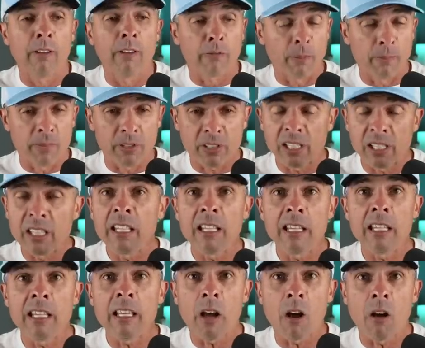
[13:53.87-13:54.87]
from
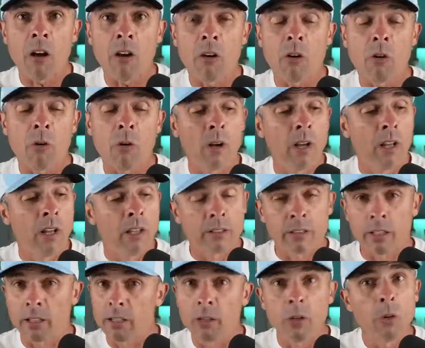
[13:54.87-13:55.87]
CEO
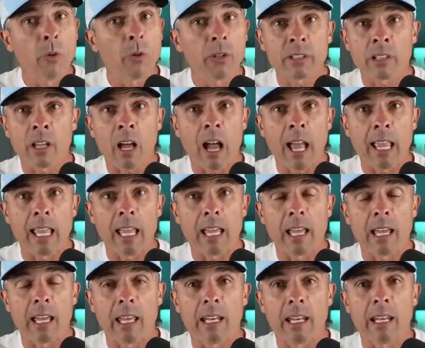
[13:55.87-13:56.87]
to newest guy
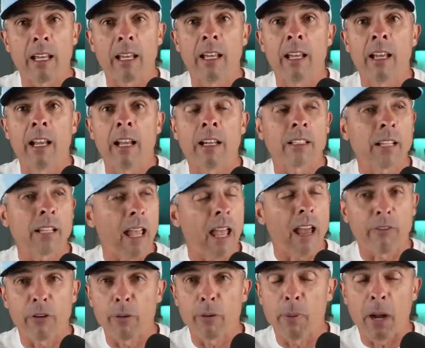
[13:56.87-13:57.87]
in to
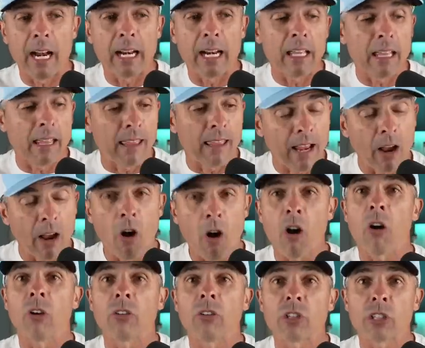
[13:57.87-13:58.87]
everybody, they
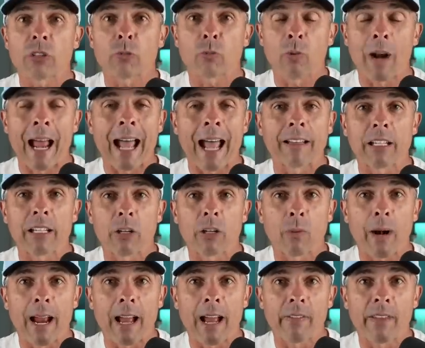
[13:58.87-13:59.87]
all just rallied
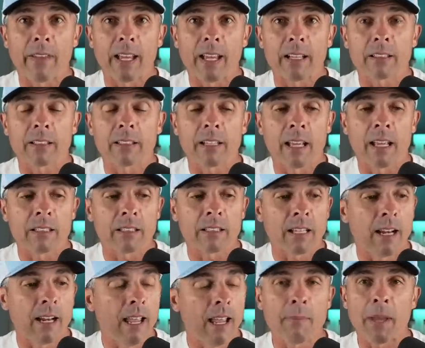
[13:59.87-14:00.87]
around this and
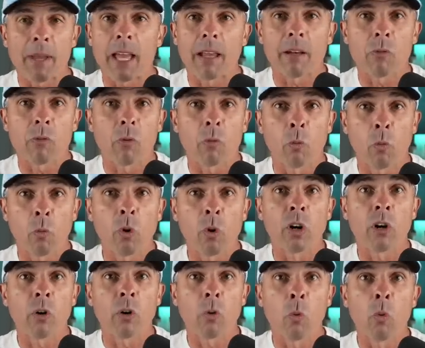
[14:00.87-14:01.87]
said, hey man,
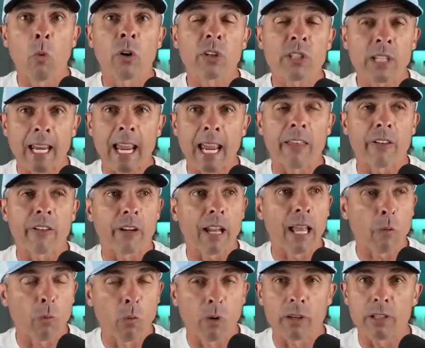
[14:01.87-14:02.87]
we're together.
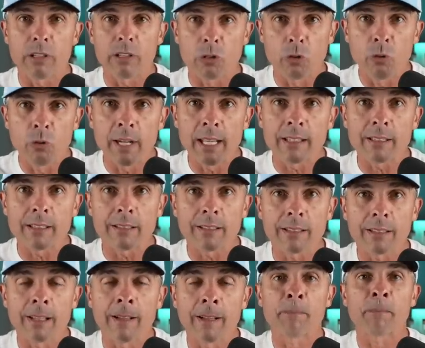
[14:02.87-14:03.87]
Like, we're a
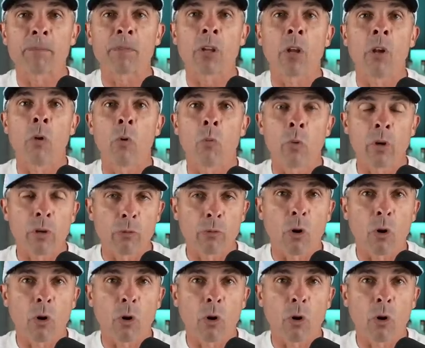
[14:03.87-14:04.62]
unit. We